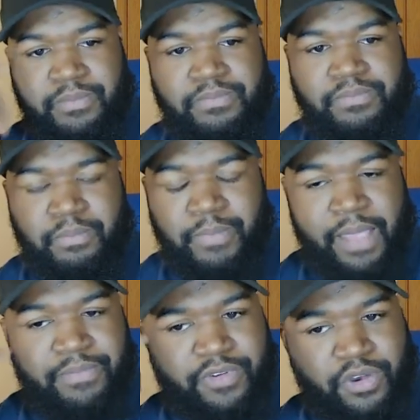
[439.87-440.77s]

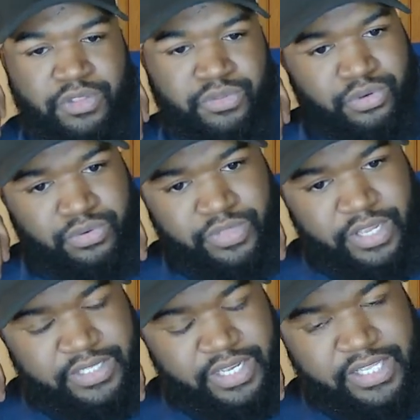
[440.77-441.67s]
map fall through,
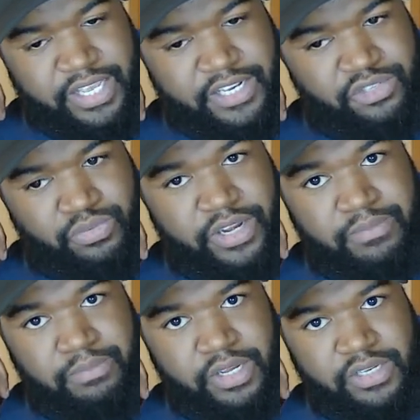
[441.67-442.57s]
things like that, just random
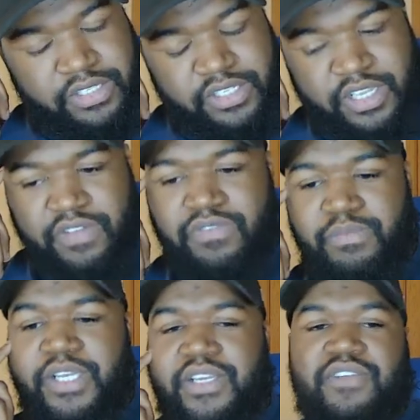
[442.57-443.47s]
bugs and stuff.
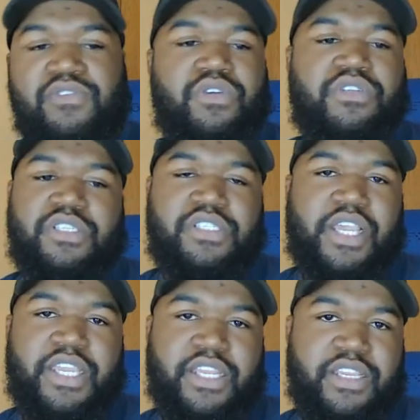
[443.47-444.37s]
But of course, just like
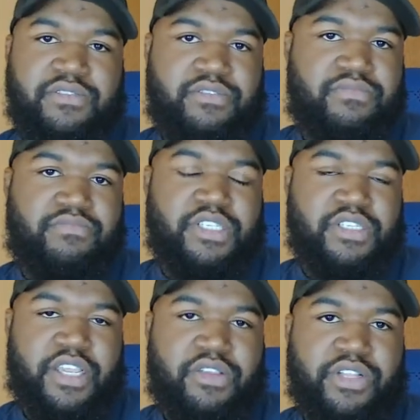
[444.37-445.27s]

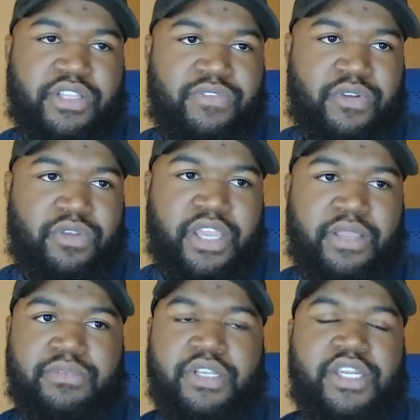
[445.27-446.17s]
Grand Theft Auto
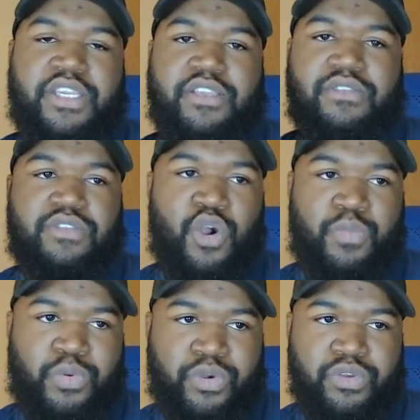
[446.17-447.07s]
games and any
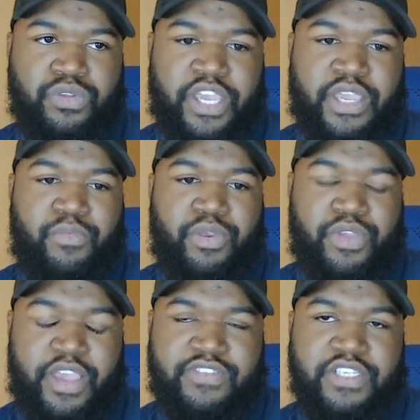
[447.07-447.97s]
open world game where you
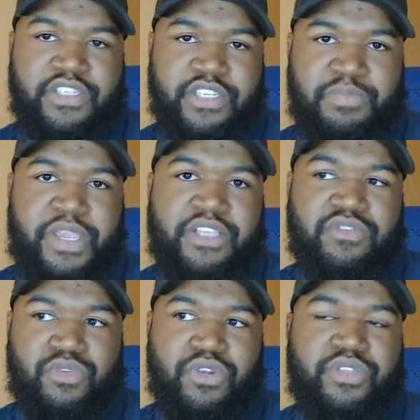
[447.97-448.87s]
have such an
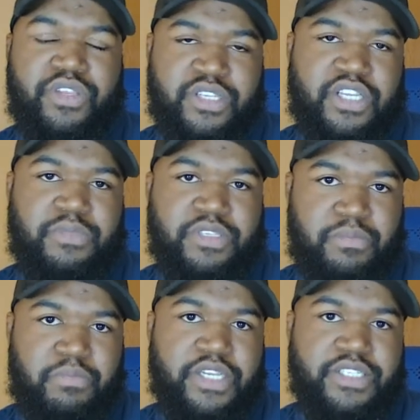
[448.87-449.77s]
expansive world, there's going to be some
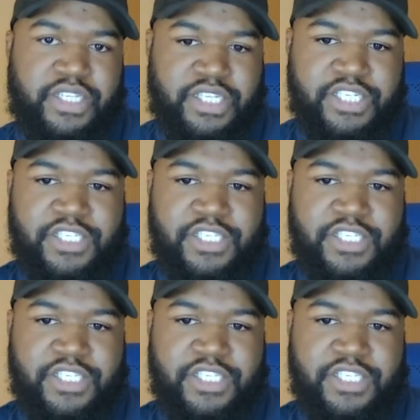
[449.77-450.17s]
bugs and glitches.